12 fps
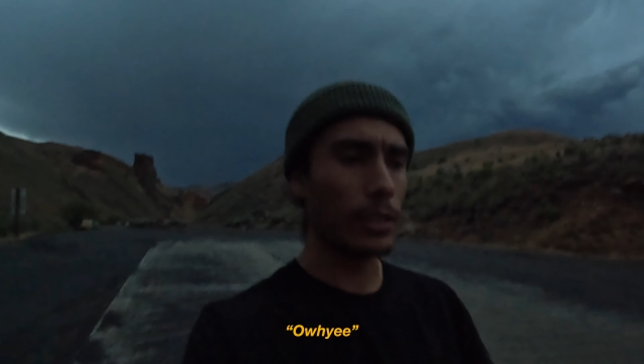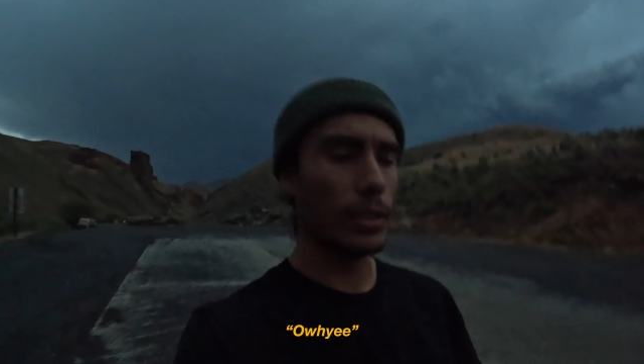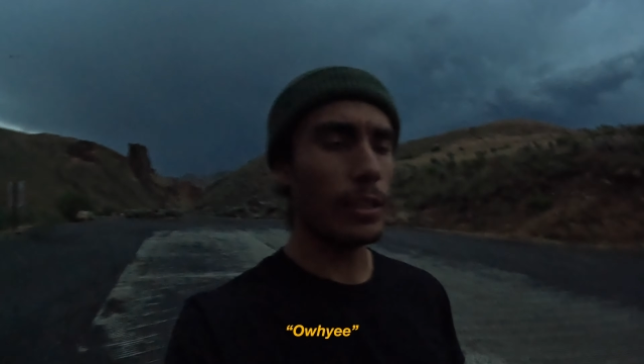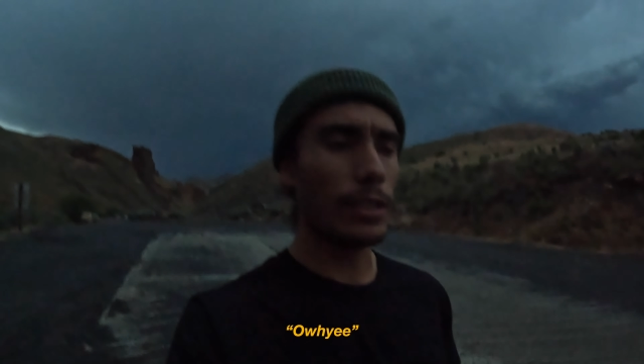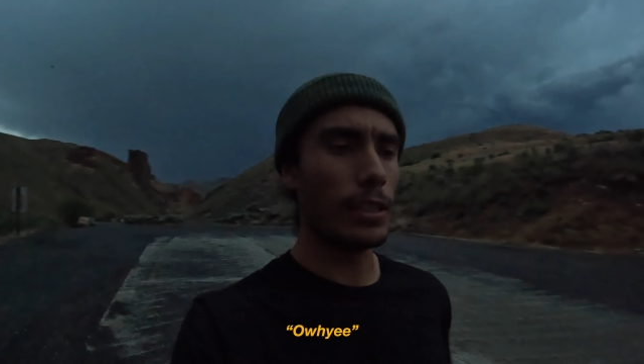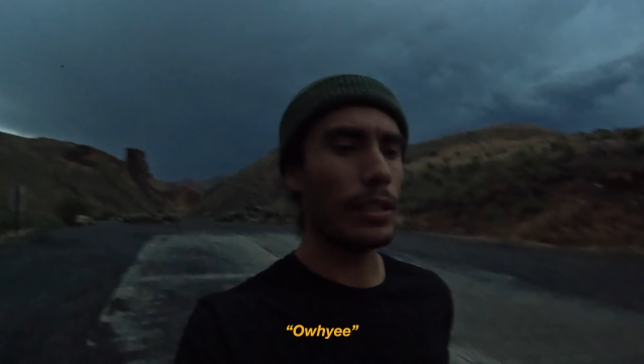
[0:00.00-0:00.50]

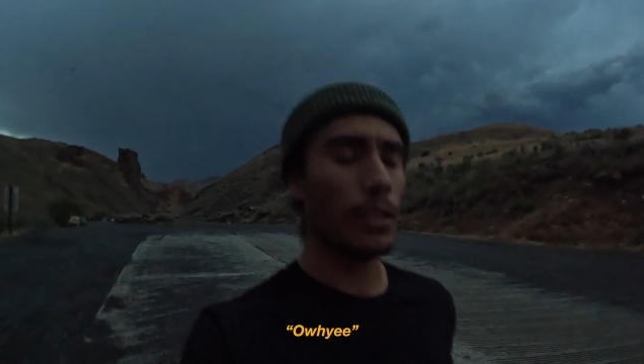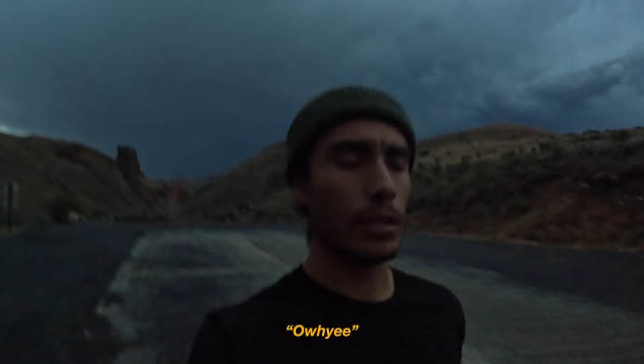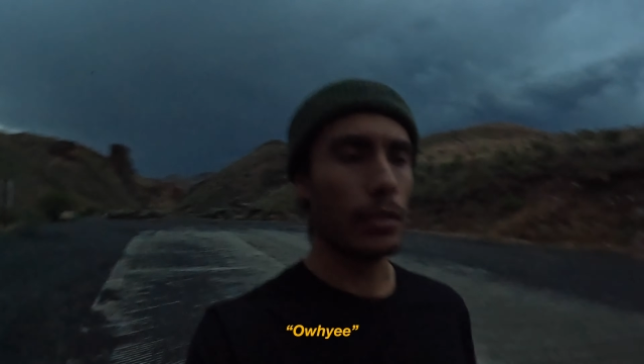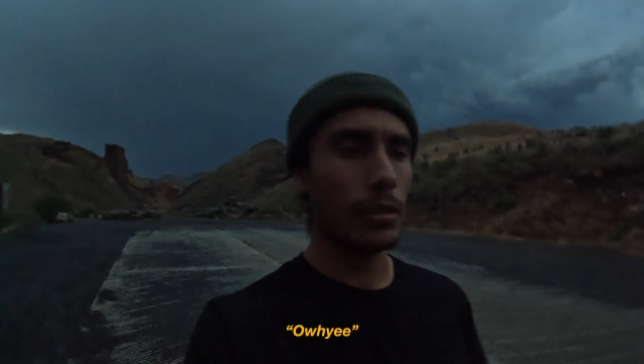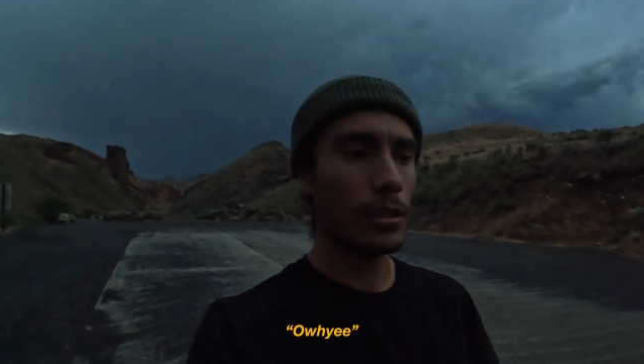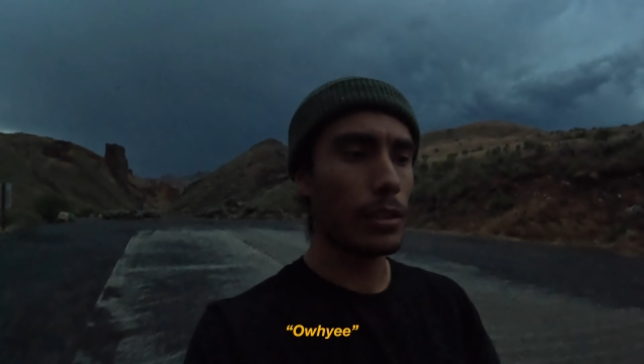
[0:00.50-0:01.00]
E E,
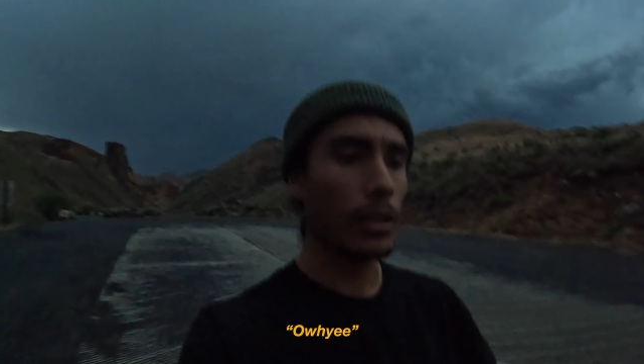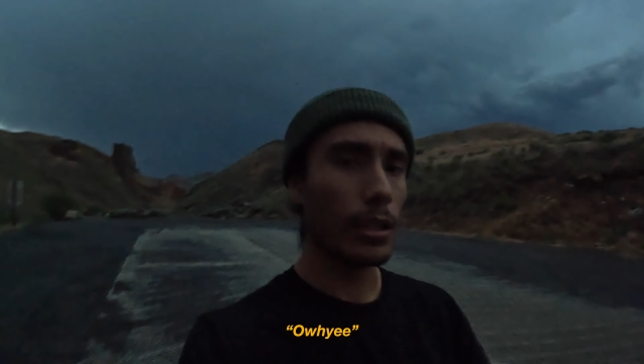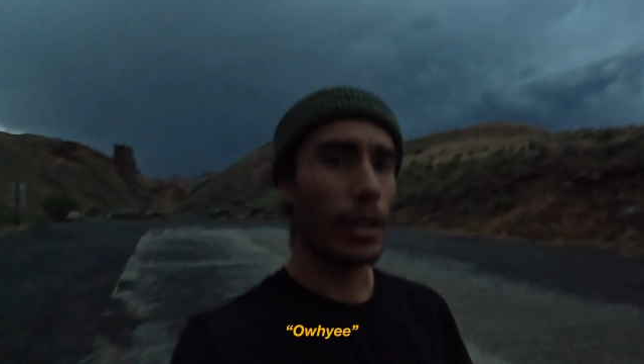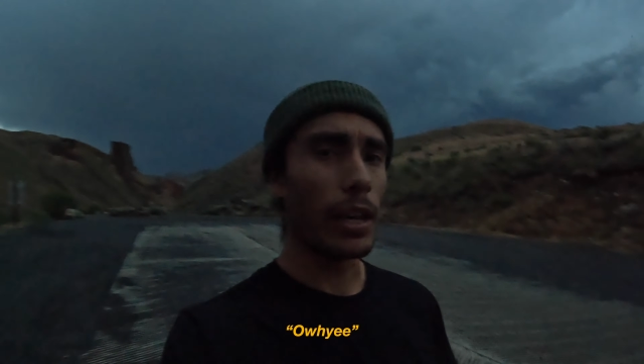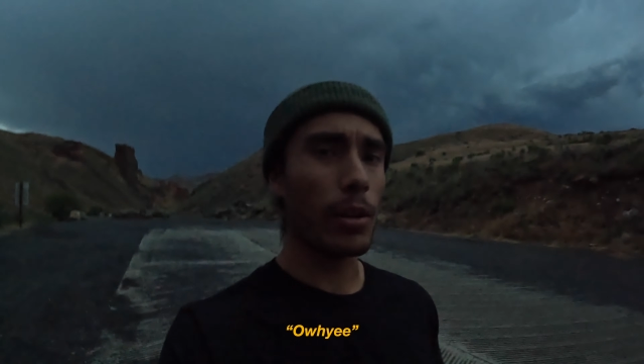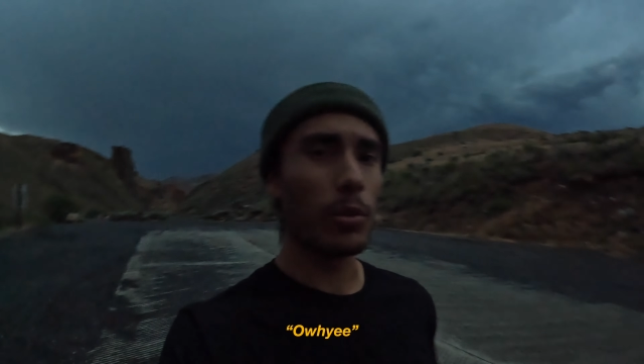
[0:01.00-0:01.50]

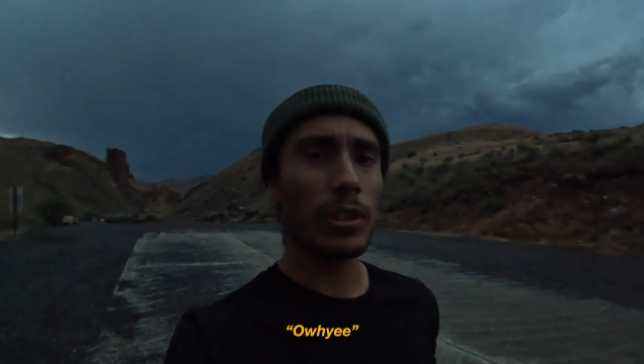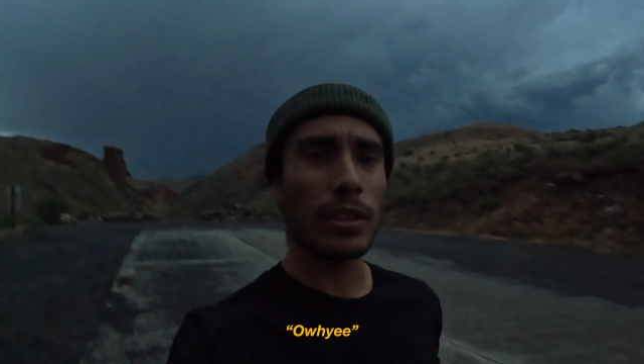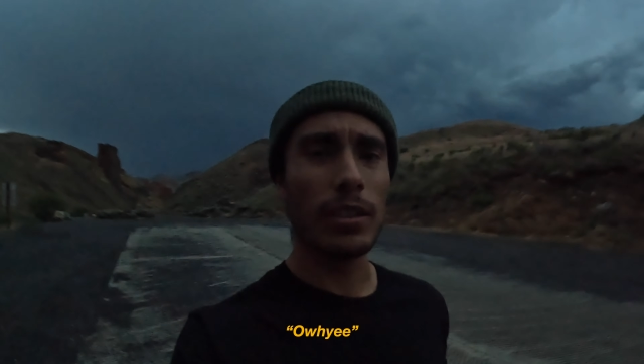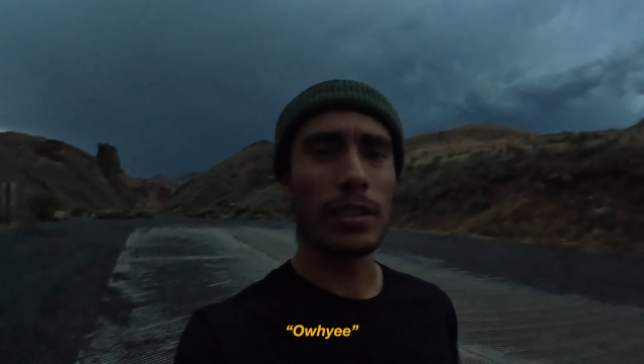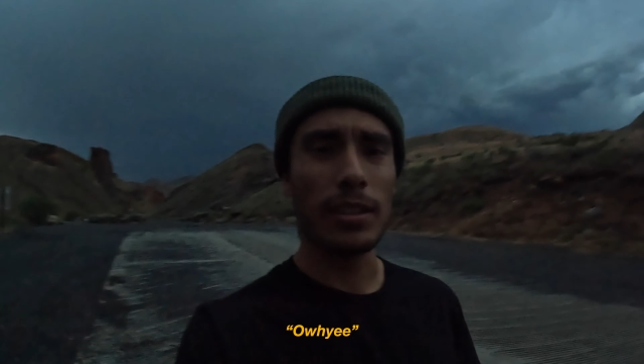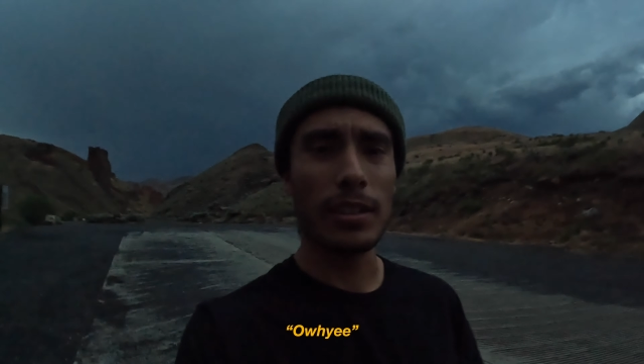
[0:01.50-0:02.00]
Owie